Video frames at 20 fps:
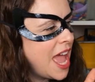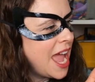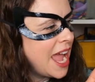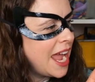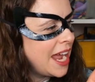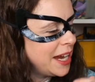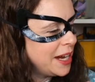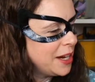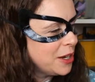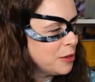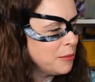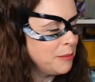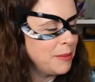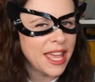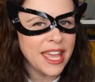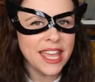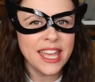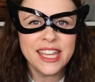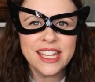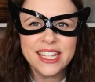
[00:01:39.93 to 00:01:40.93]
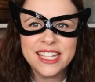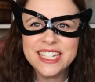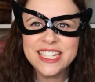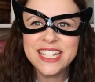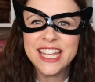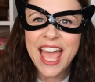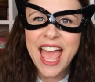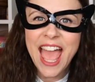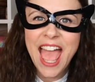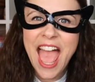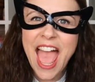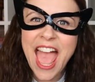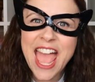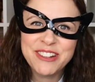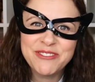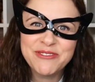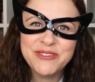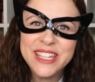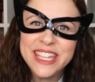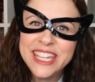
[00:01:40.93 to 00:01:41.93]
hairband
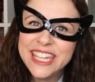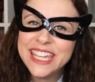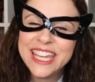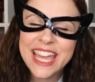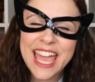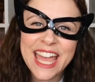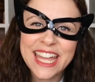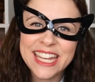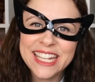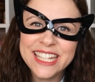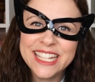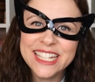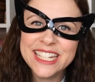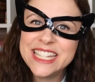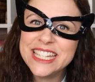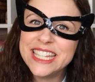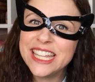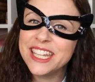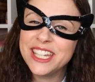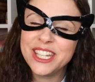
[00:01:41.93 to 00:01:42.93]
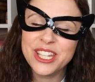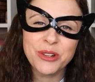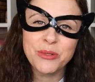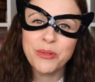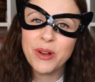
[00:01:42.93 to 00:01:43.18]
and we can continue.